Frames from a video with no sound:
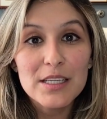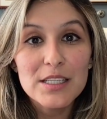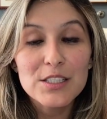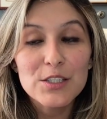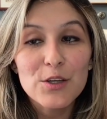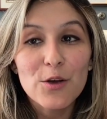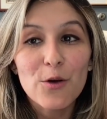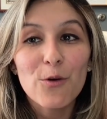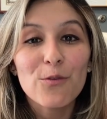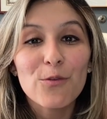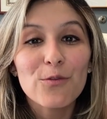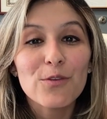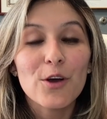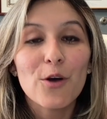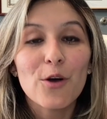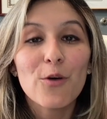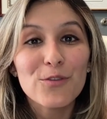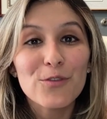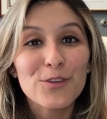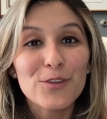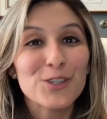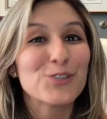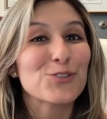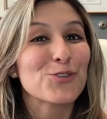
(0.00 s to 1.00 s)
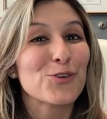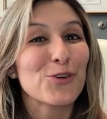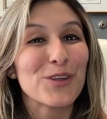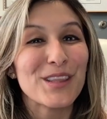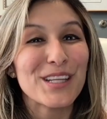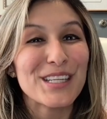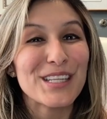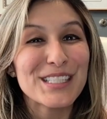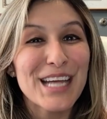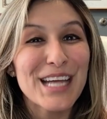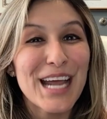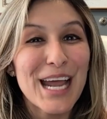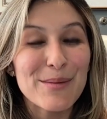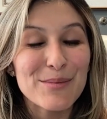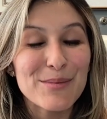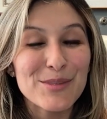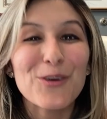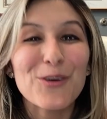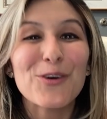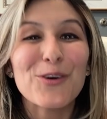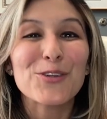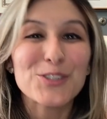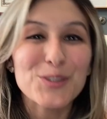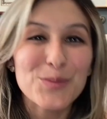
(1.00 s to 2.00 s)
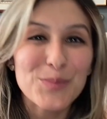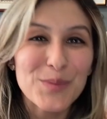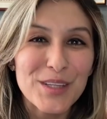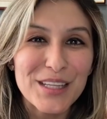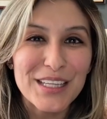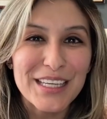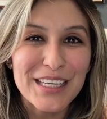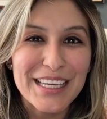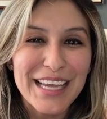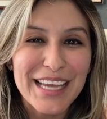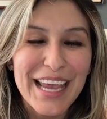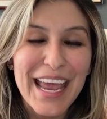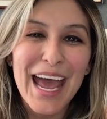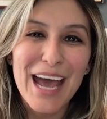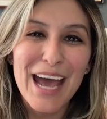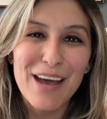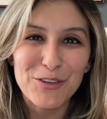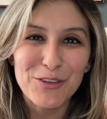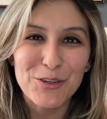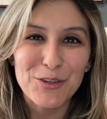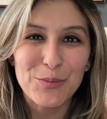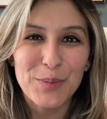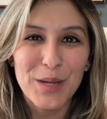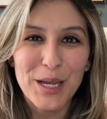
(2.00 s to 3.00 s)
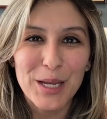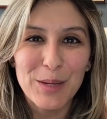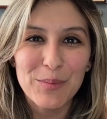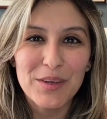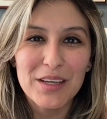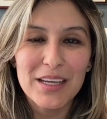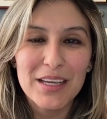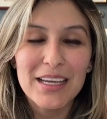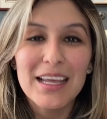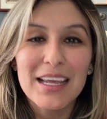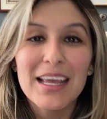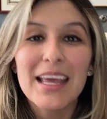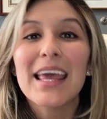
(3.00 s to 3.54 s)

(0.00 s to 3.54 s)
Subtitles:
to hopefully shorten the time to ultimately have your baby.